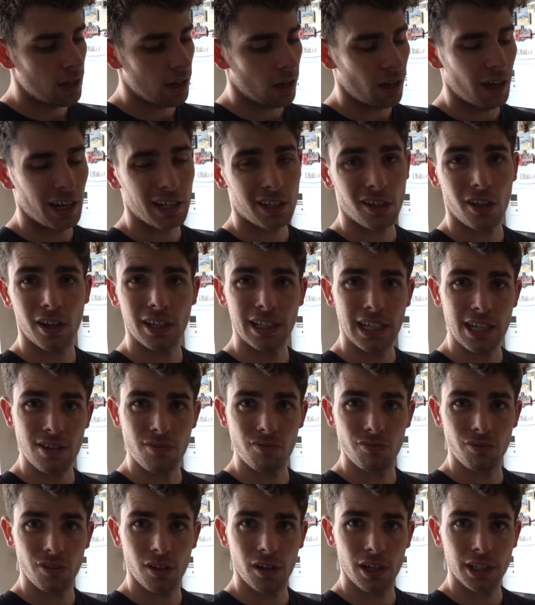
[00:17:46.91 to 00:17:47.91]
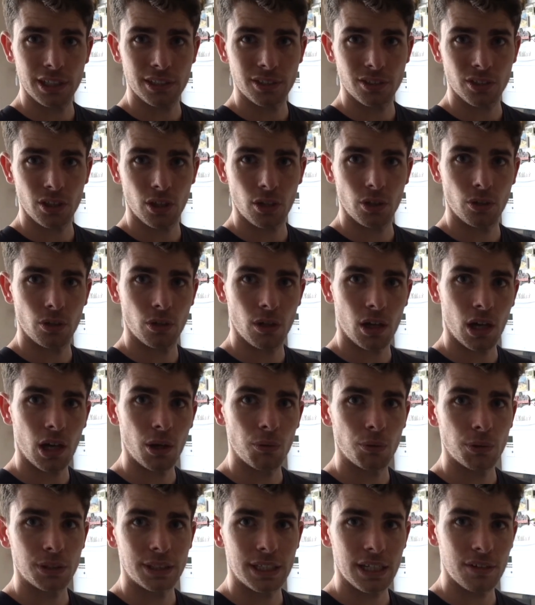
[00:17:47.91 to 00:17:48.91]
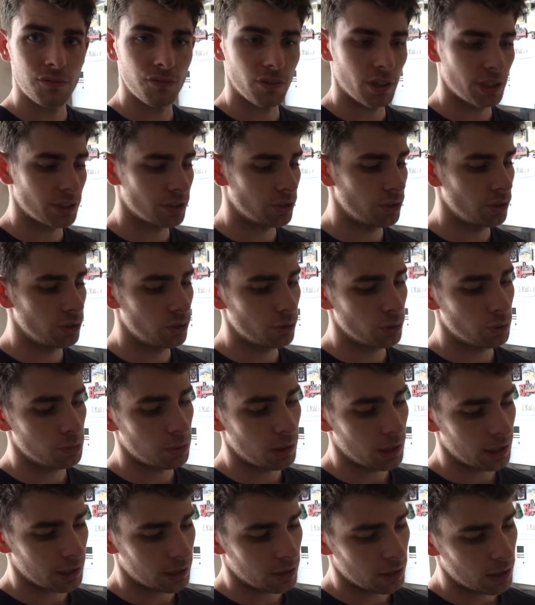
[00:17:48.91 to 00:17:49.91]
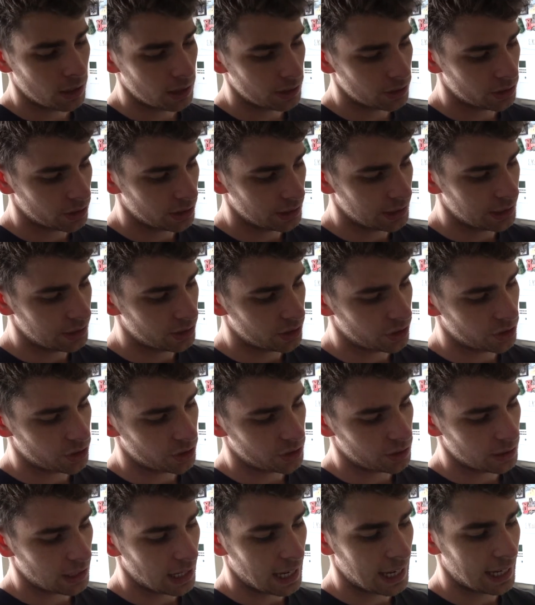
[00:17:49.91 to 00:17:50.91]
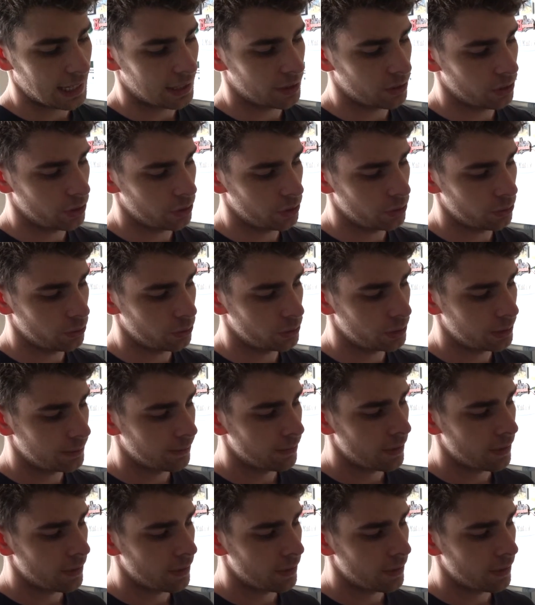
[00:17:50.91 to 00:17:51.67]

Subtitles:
I can't eat rice, so I would get rice noodles, but I can't. So these are just egg noodles.